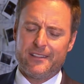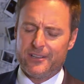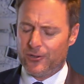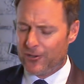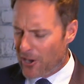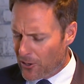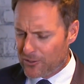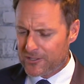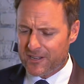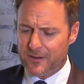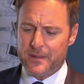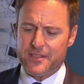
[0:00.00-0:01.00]
the old hosts
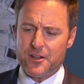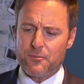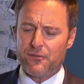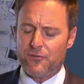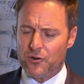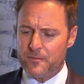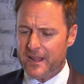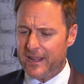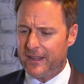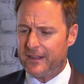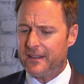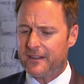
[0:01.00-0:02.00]
that have been there before
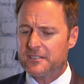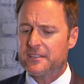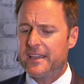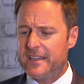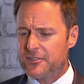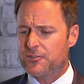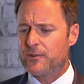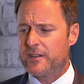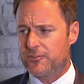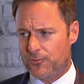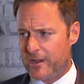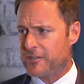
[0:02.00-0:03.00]
me, and because the history
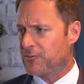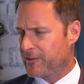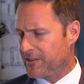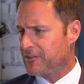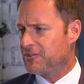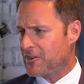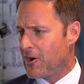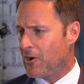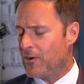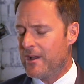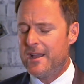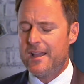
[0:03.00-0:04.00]
is rich with this
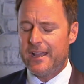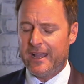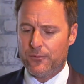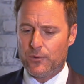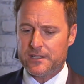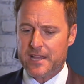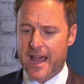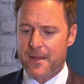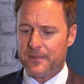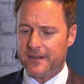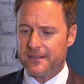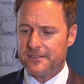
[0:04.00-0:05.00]
show and what's
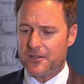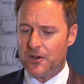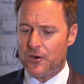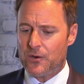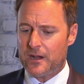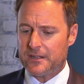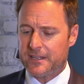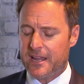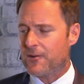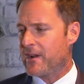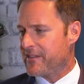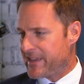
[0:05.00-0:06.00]
happened. And so uh, to
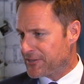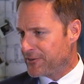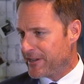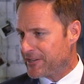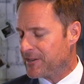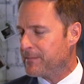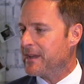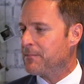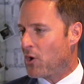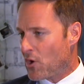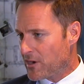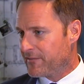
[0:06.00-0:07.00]
carry on that tradition and be a
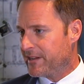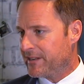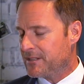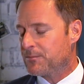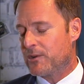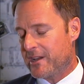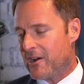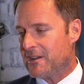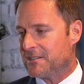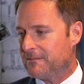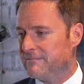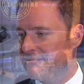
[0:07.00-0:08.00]
part of it is pretty awesome.